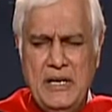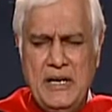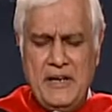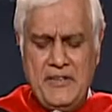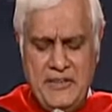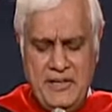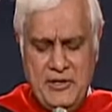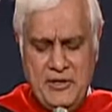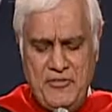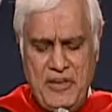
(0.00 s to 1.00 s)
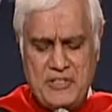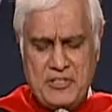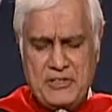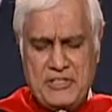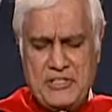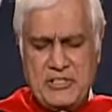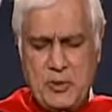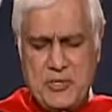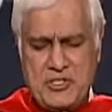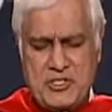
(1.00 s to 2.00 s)
And at the end of answering her
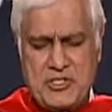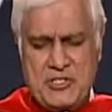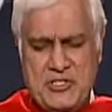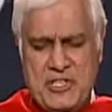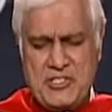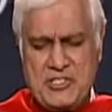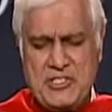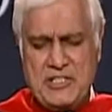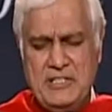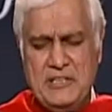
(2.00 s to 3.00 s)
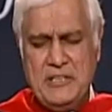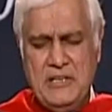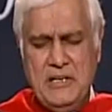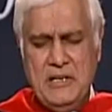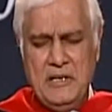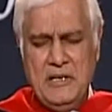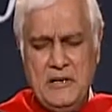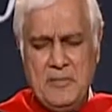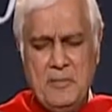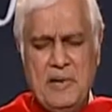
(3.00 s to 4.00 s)
questions, I said,
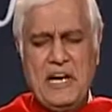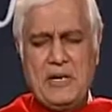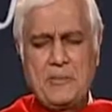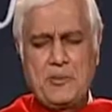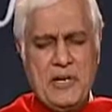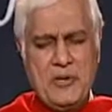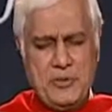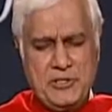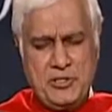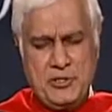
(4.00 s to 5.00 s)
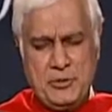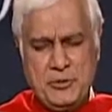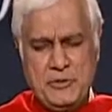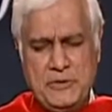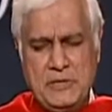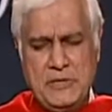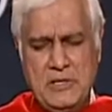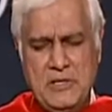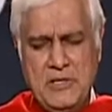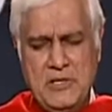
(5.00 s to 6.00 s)
"May I pray with you?"
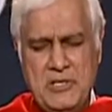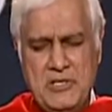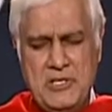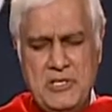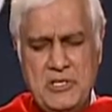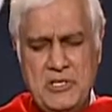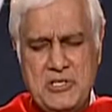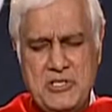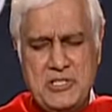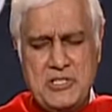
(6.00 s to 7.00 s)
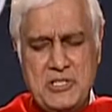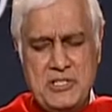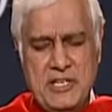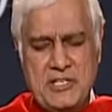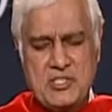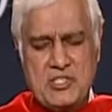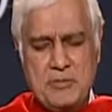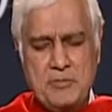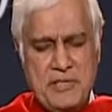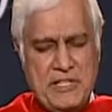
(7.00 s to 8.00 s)
She said, "Yes,
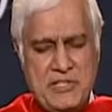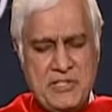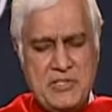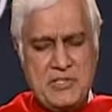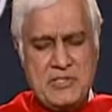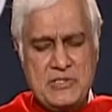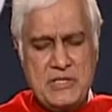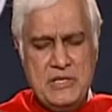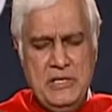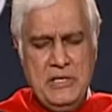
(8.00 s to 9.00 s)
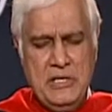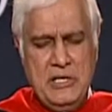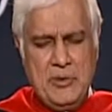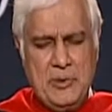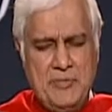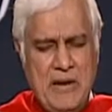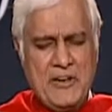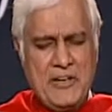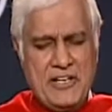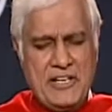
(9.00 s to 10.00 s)
please." We
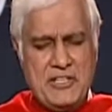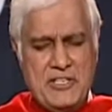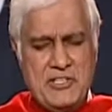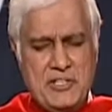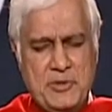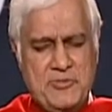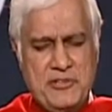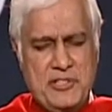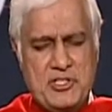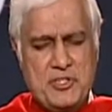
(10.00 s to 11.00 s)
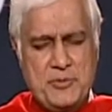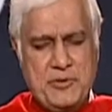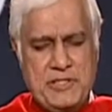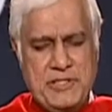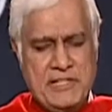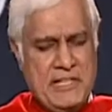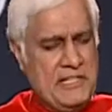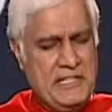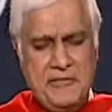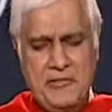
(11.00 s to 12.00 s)
bowed our heads and we finished praying, and I'll
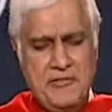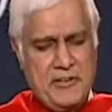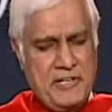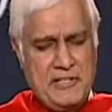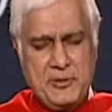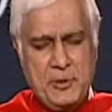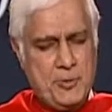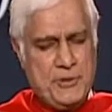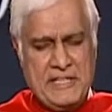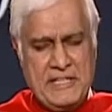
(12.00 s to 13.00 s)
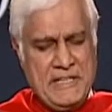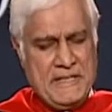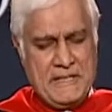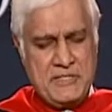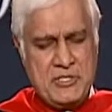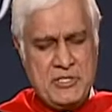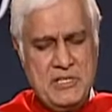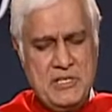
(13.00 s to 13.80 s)
never forget her opening lines.